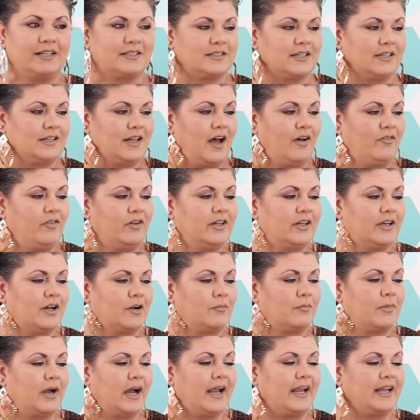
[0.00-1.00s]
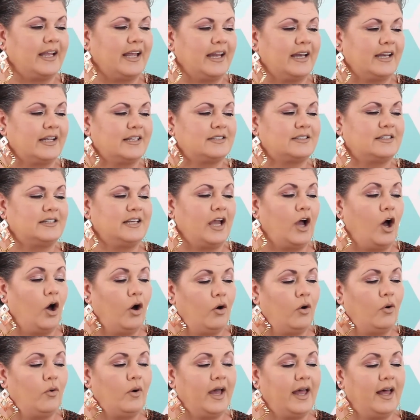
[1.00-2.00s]
It's a lavalier mic. It is the
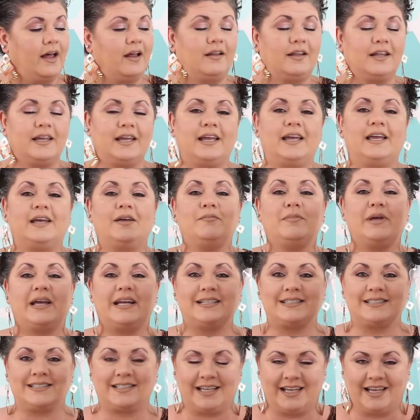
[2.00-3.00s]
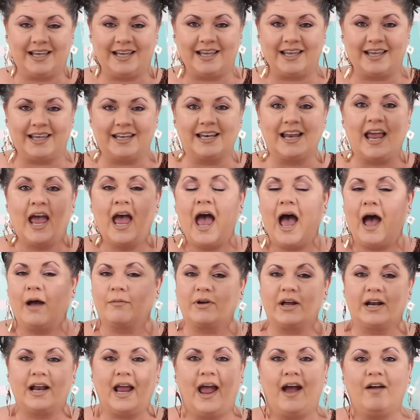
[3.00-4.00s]
OLM 10.
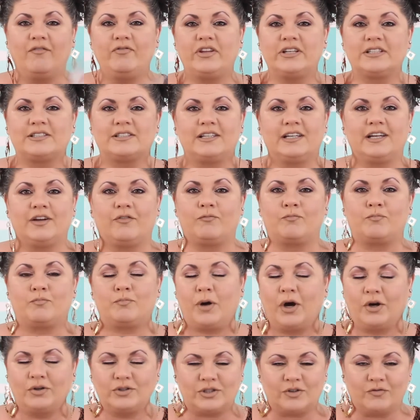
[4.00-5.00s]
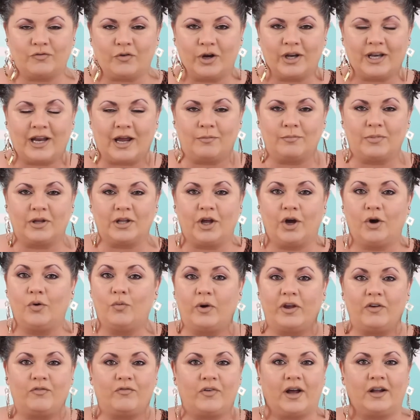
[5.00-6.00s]
I'm going to have this link posted for you down below.
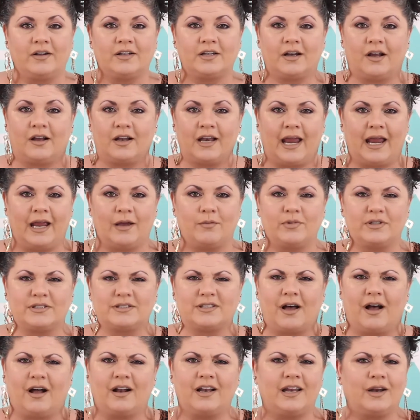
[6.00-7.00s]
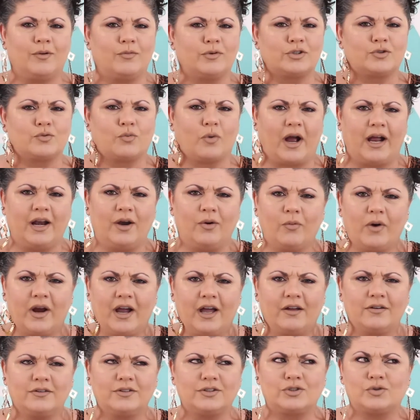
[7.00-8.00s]
We found it on Amazon and it was right
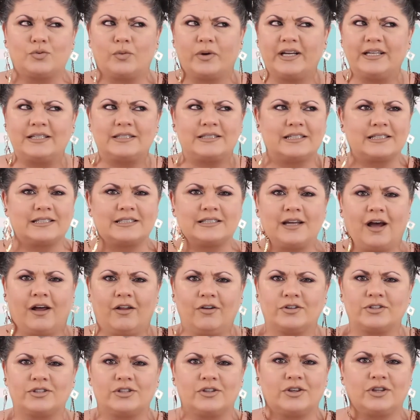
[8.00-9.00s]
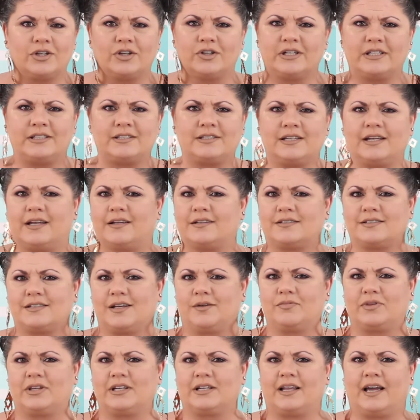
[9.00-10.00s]
around $26.30,
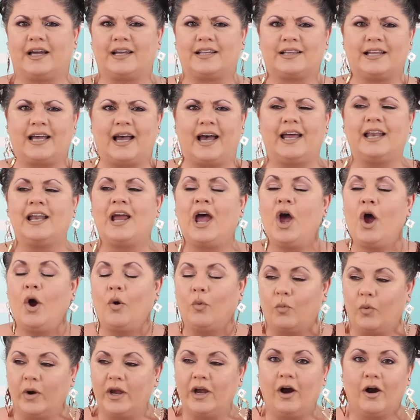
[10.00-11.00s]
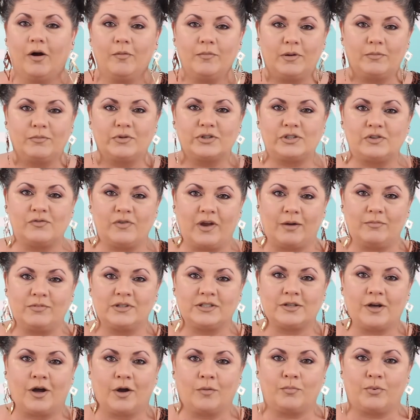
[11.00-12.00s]
something like that. We are members of
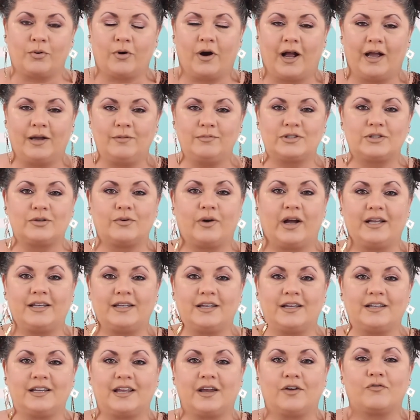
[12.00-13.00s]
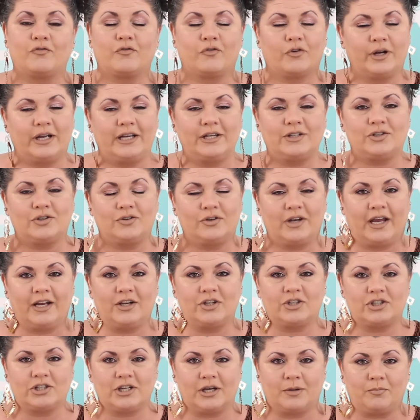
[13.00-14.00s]
Amazon Prime, so I did get free two
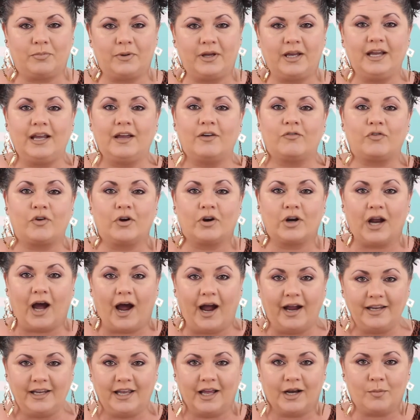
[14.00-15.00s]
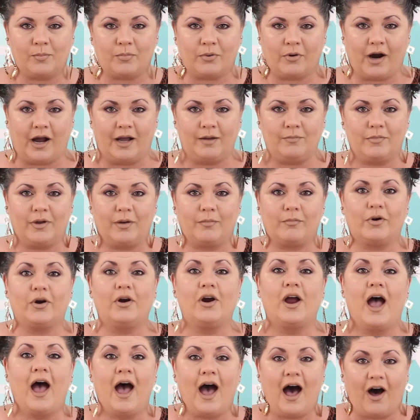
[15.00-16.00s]
day shipping. If you're not yet a Prime
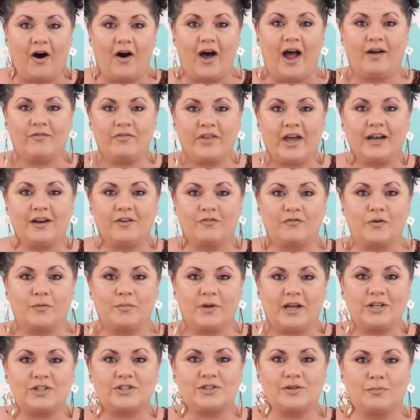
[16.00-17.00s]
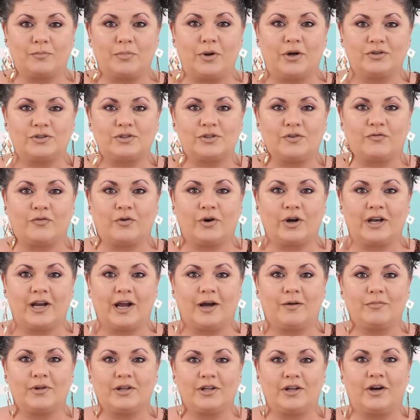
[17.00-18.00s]
member, I'll have that information posted for you
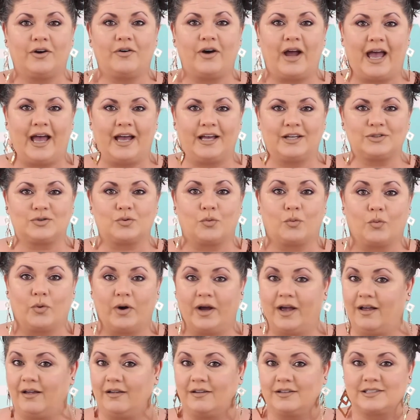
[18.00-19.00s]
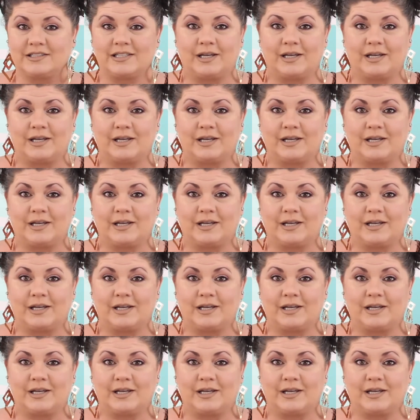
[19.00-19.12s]
down below as well.